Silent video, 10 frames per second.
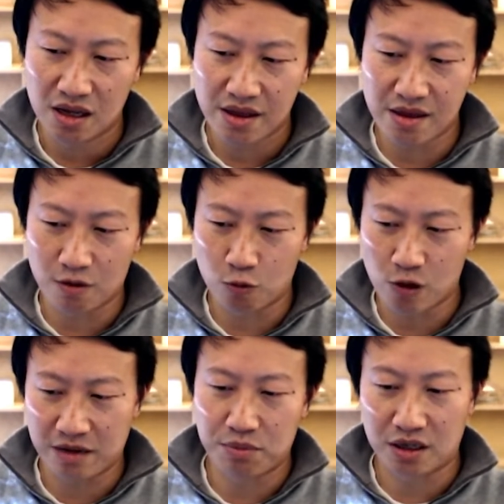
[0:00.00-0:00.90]
the
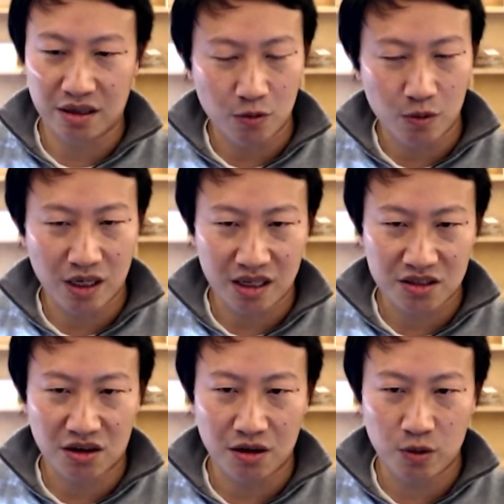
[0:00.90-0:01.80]
right bug that you want to get
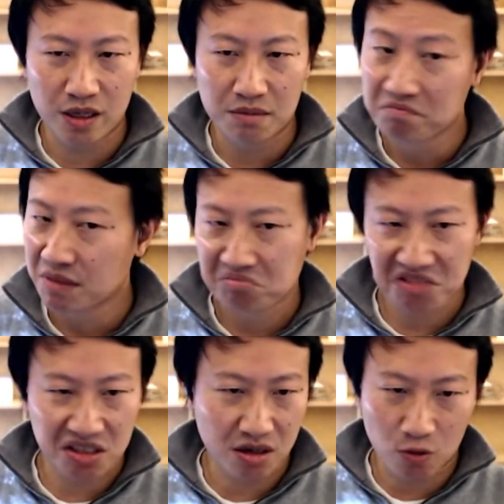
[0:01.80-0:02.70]
started with,
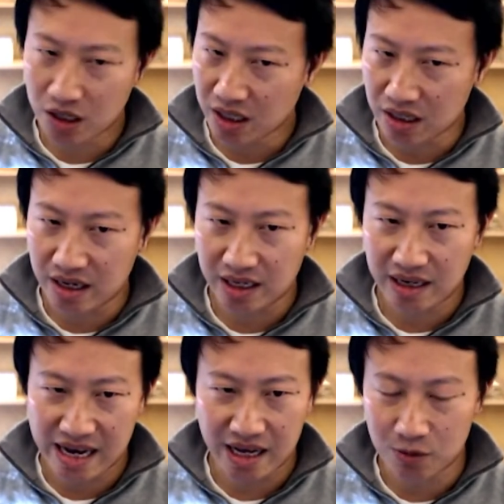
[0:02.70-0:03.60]
just start working on it.
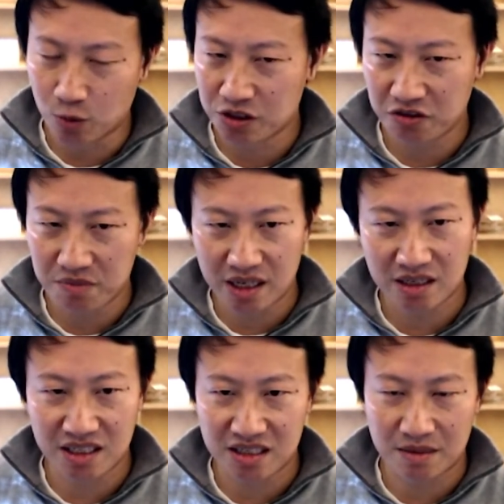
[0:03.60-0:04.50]
And once you've made a
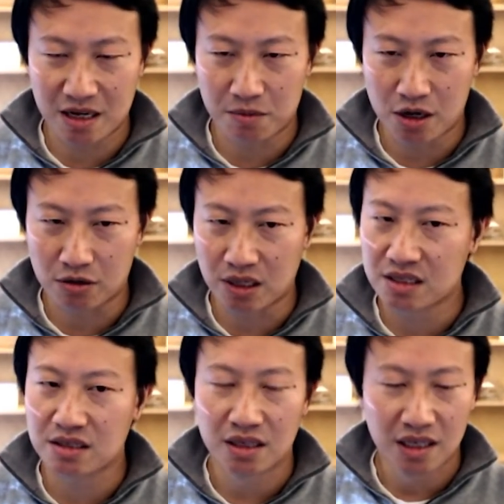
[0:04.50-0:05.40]
decent amount of
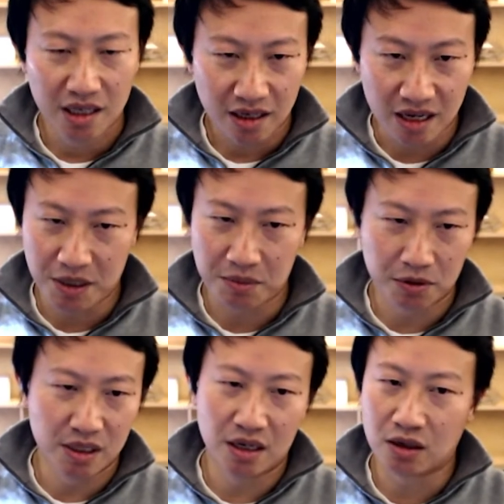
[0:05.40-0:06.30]
progress, let people
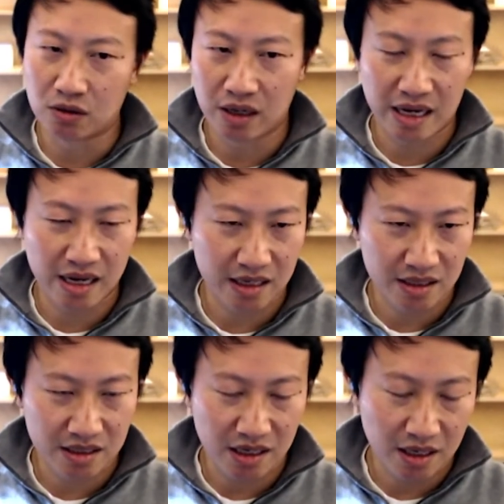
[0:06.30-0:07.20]
know, and
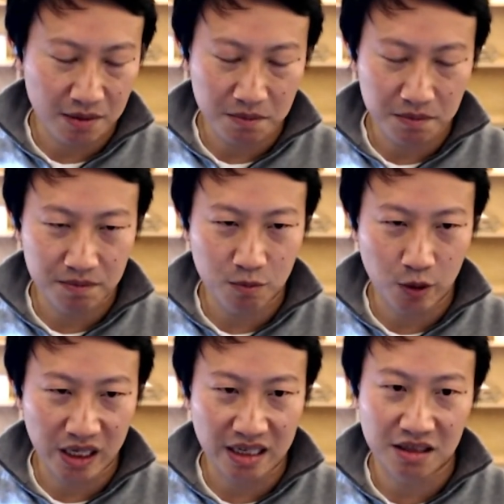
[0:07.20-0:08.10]
we
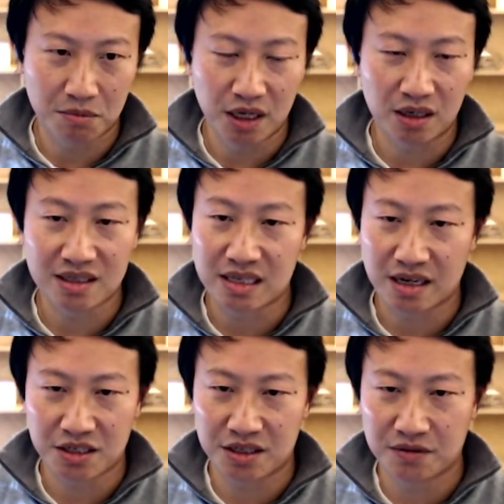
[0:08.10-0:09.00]
can get the bug assigned
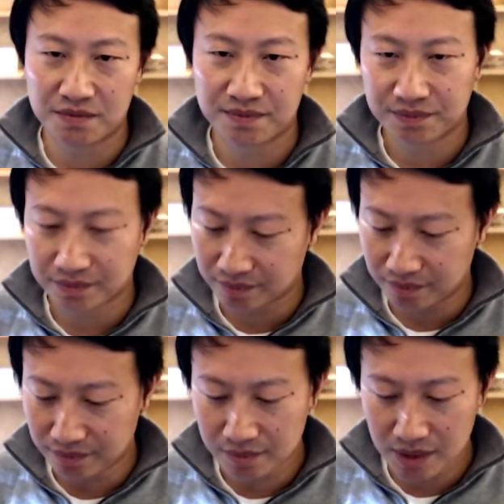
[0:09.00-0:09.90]
to you.
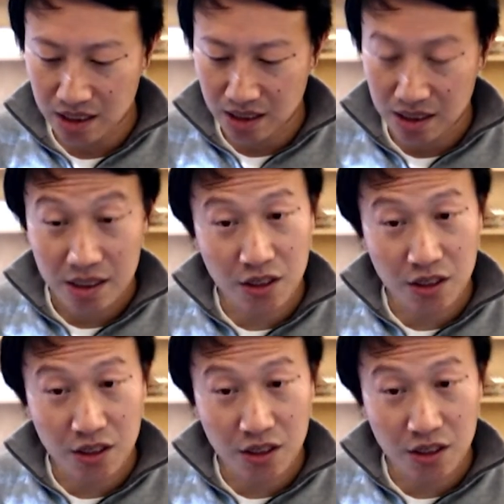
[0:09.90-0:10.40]
So